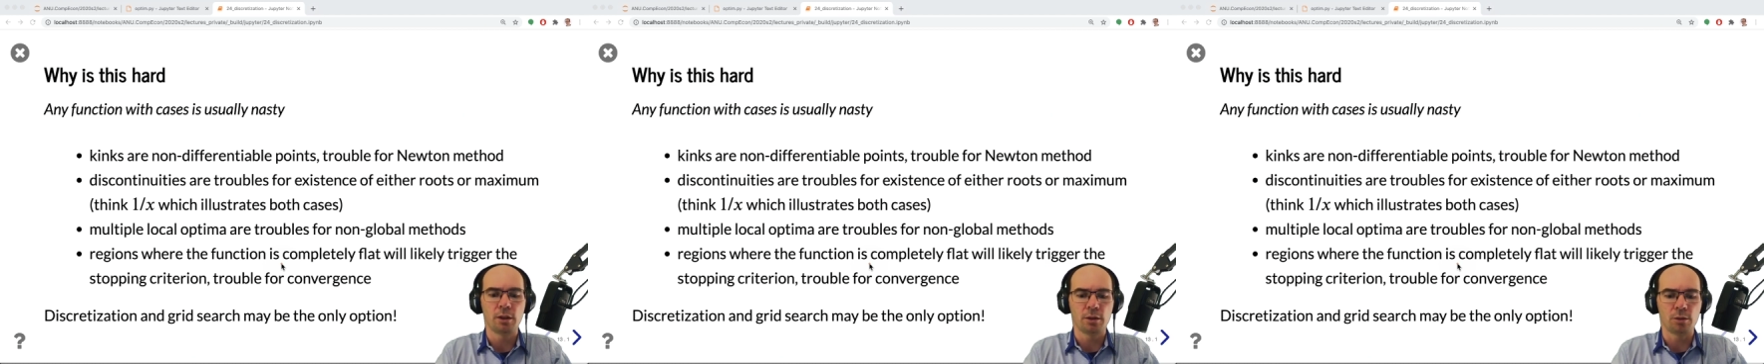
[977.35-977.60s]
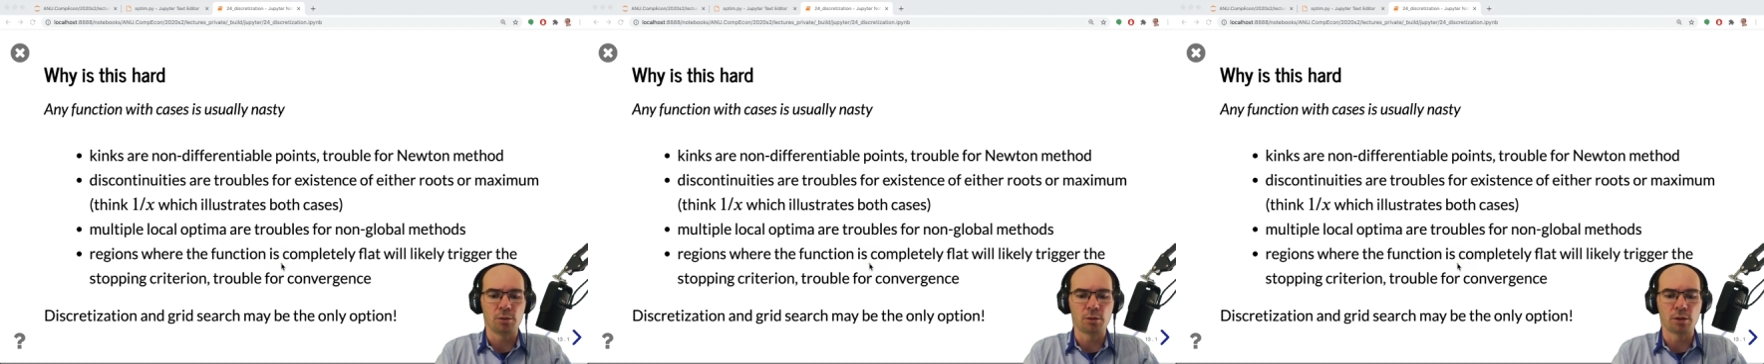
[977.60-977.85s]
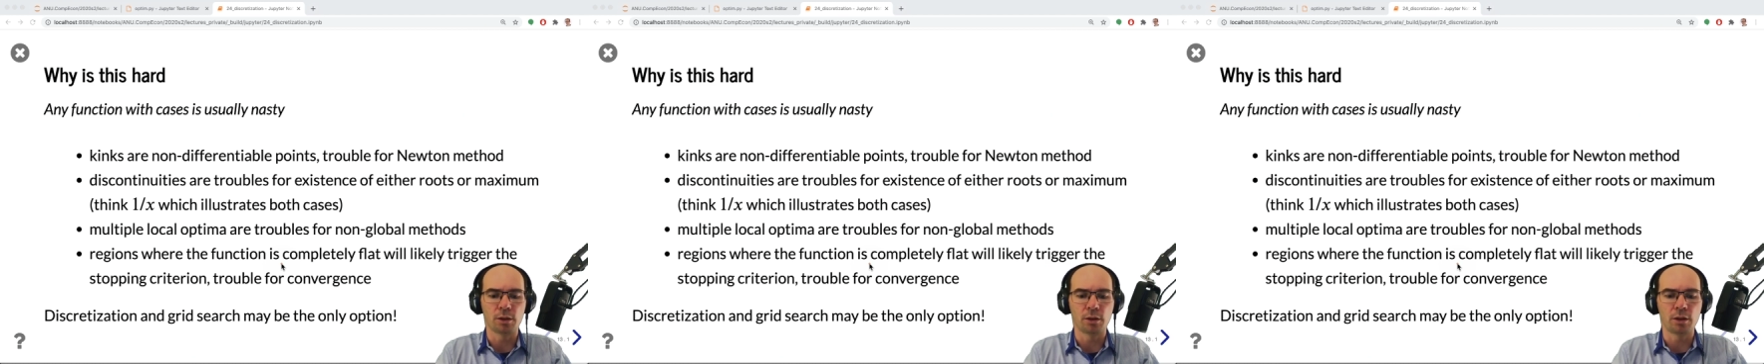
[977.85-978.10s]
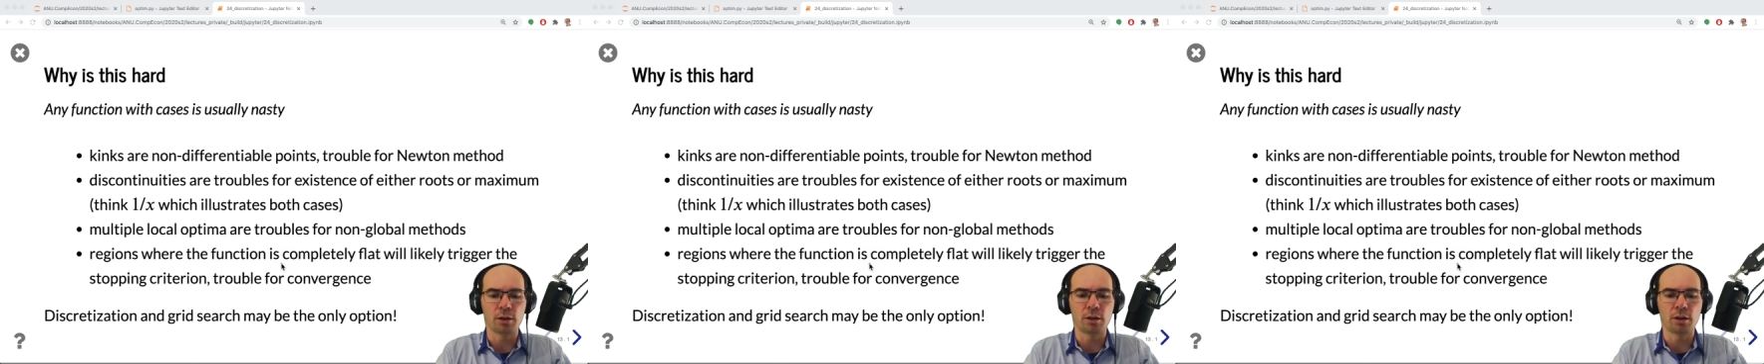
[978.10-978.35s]
or
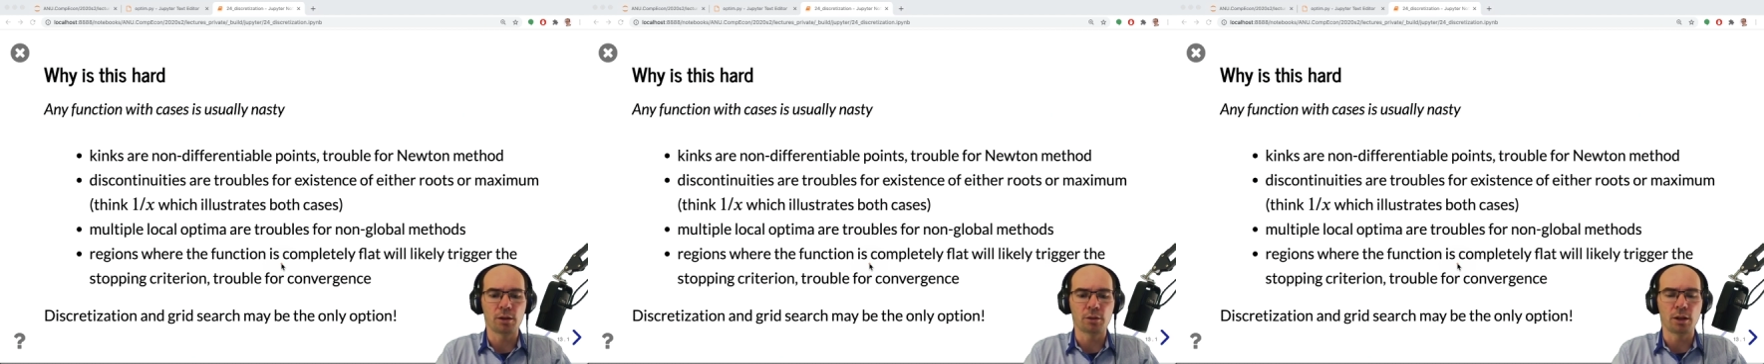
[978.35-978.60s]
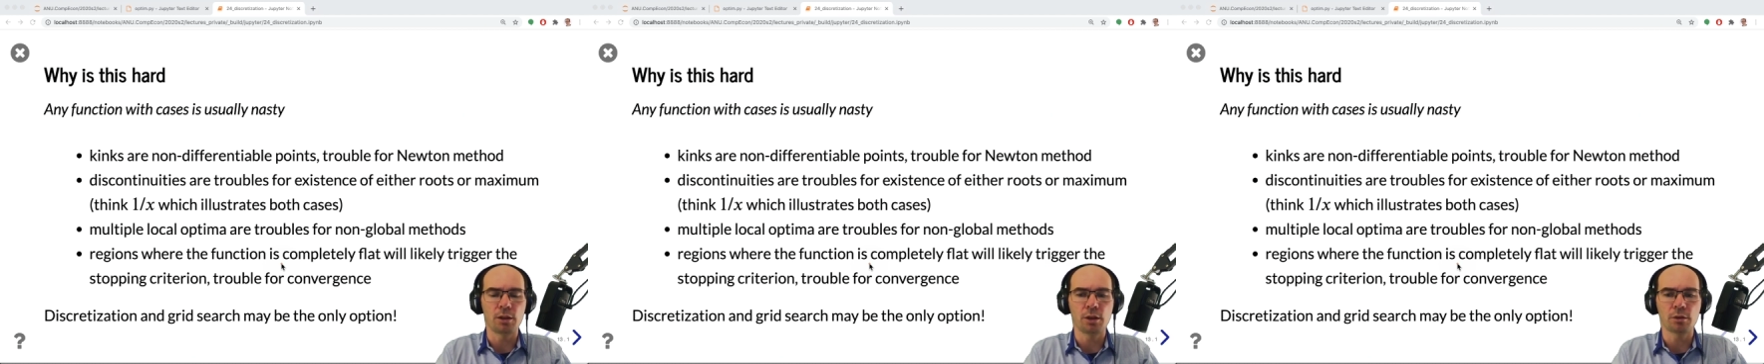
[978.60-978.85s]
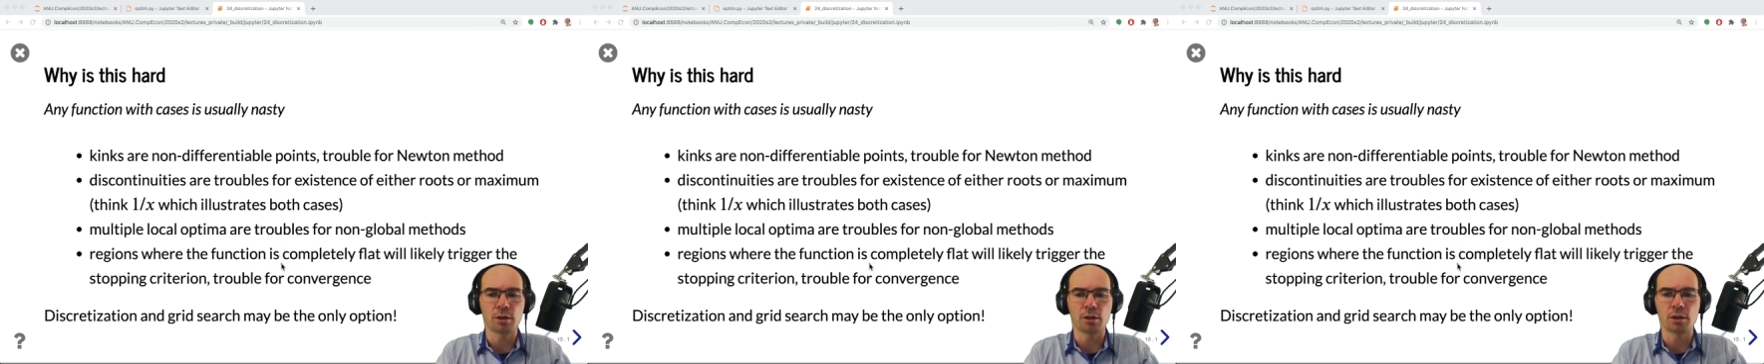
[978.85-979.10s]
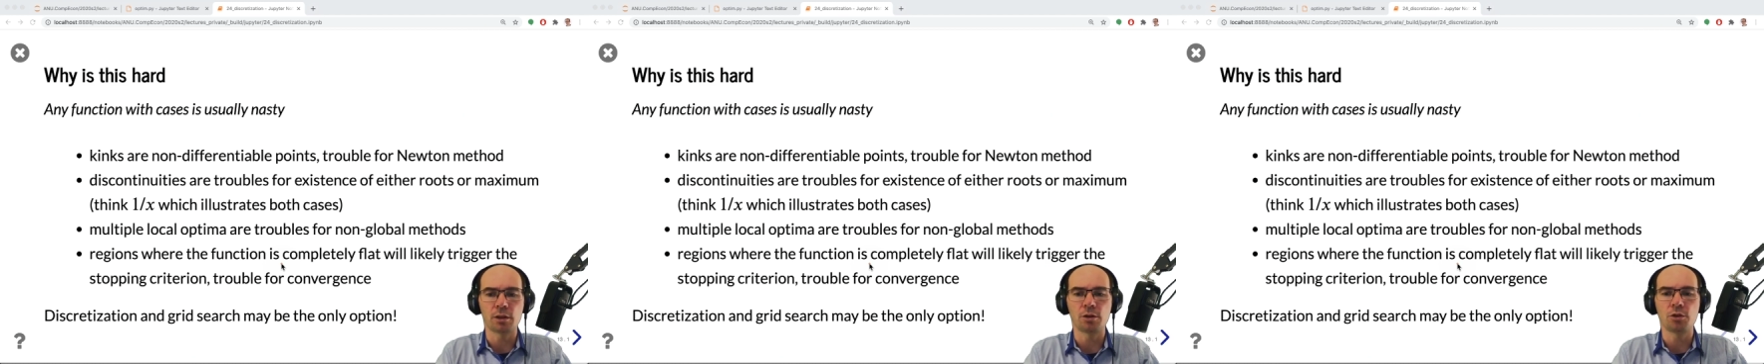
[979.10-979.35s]
that the criterion
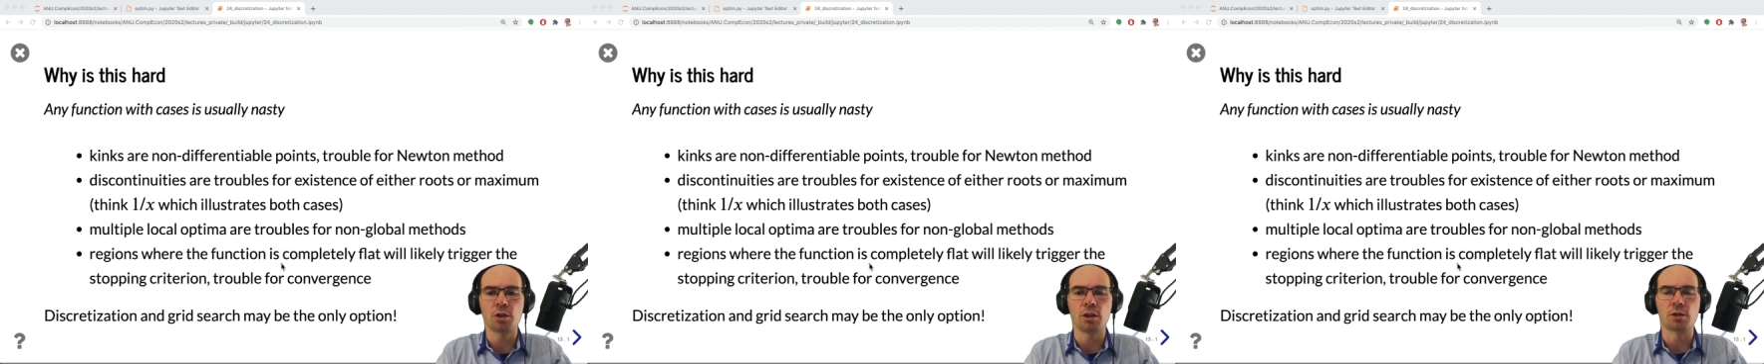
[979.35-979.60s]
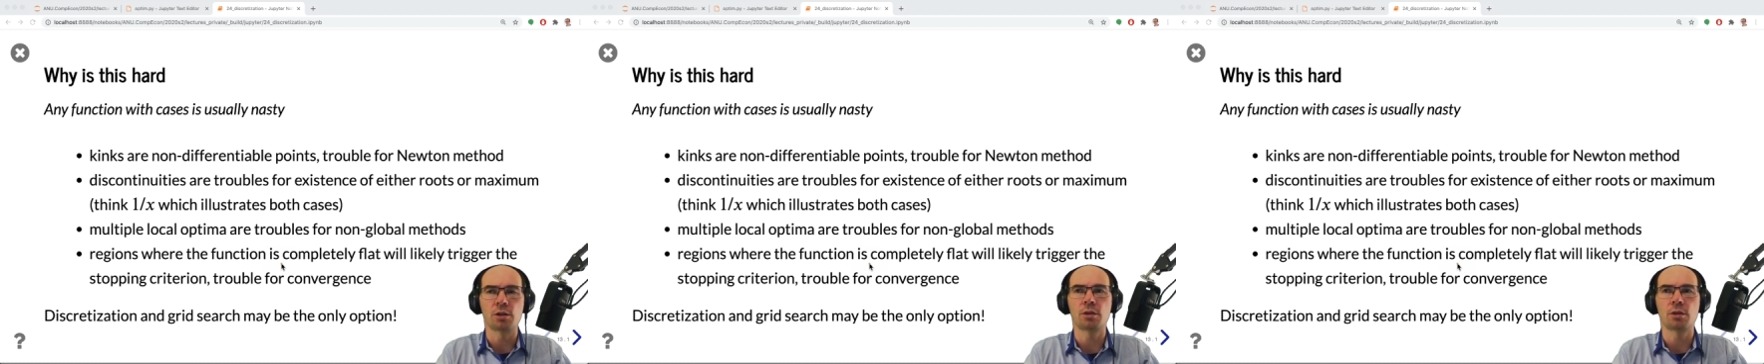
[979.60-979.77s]
doesn't change.